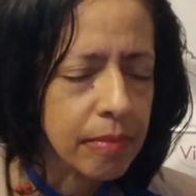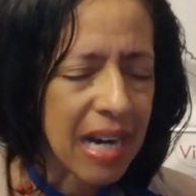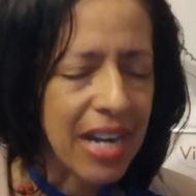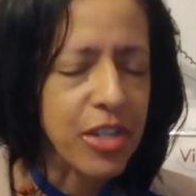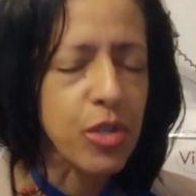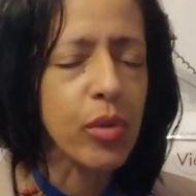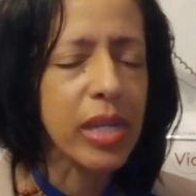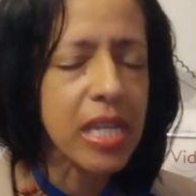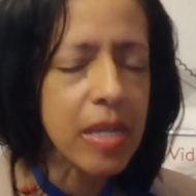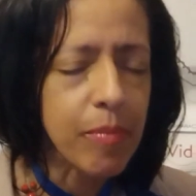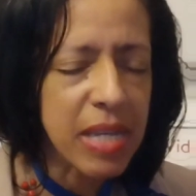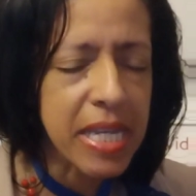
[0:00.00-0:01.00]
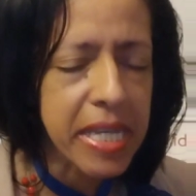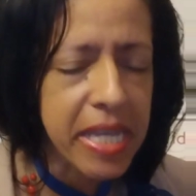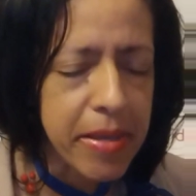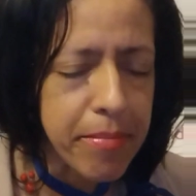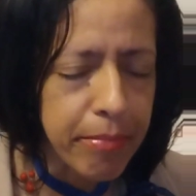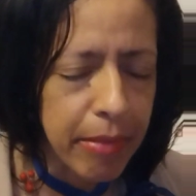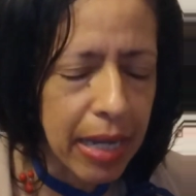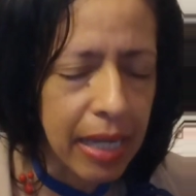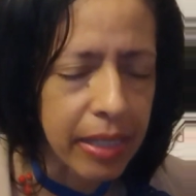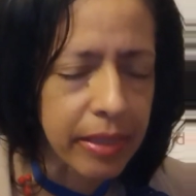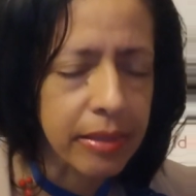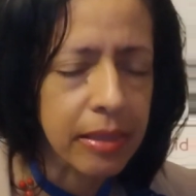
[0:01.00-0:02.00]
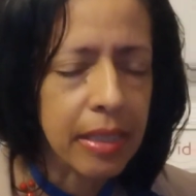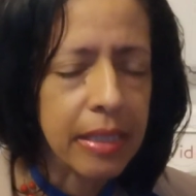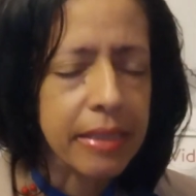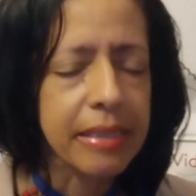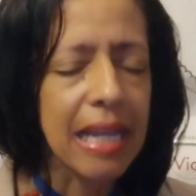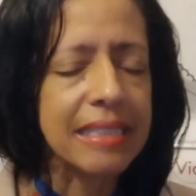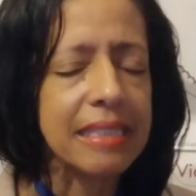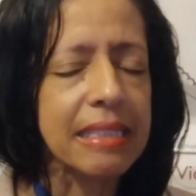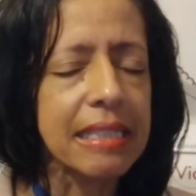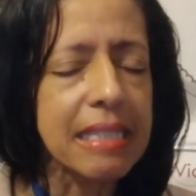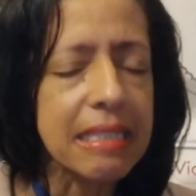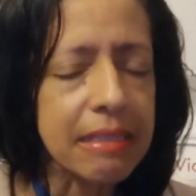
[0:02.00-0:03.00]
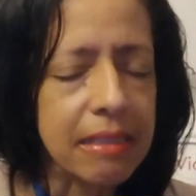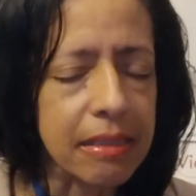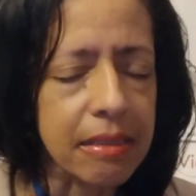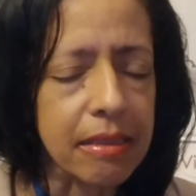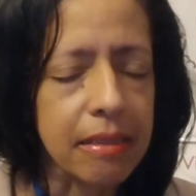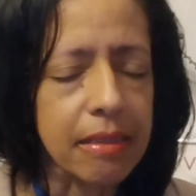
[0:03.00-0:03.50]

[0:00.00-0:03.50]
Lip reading: Are you keeping in mind that listening